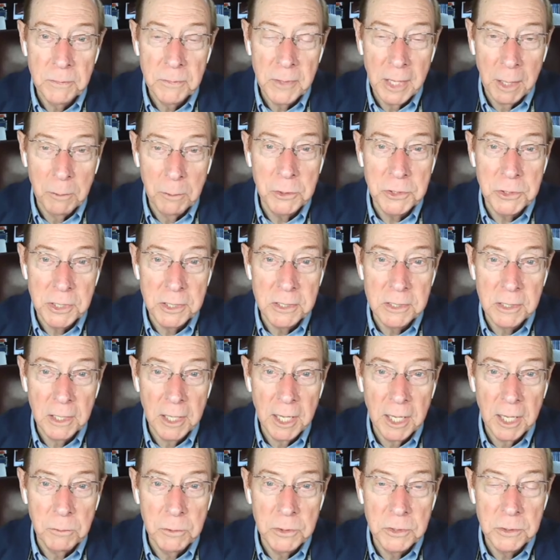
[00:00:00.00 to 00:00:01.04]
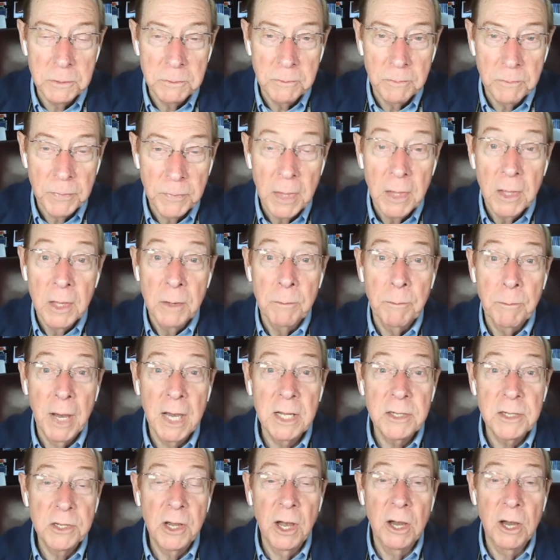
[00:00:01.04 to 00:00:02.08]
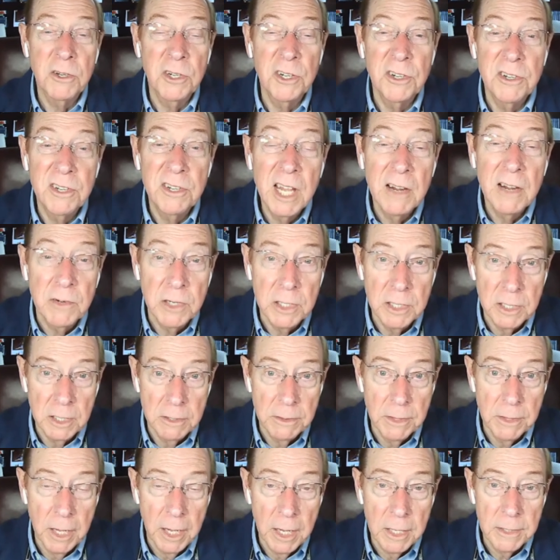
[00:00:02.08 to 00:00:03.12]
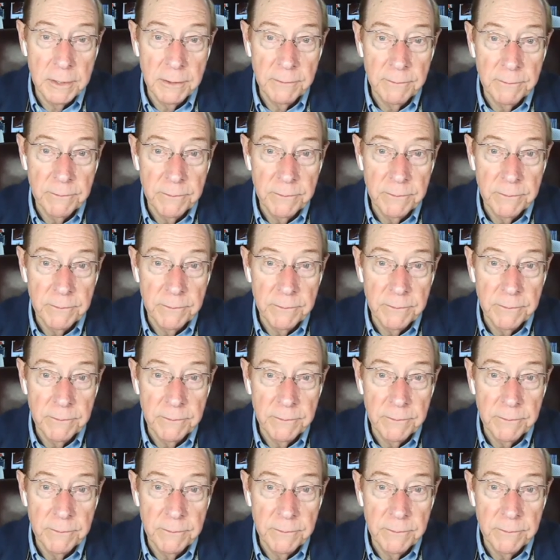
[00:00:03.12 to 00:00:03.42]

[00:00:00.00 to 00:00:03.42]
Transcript: That was his language. My daughter never did that.